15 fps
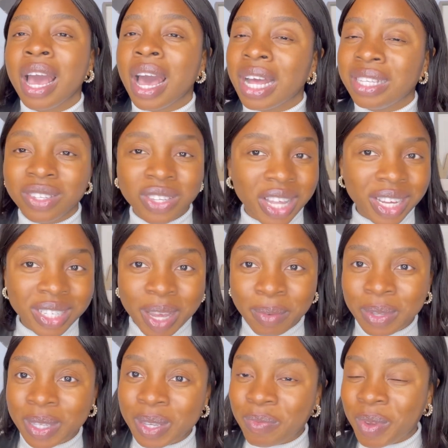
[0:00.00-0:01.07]
Until the next time
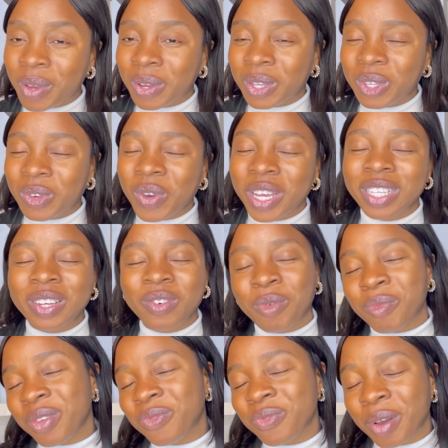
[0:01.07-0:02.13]
you see me on your screen,
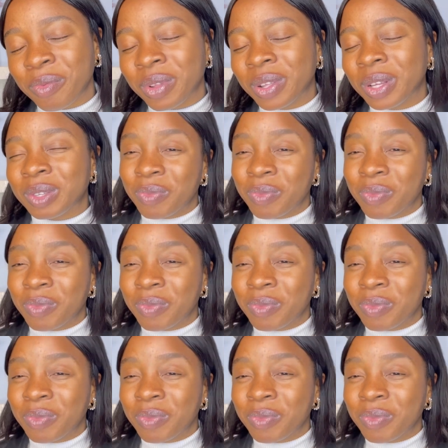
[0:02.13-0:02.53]
remain fabulous.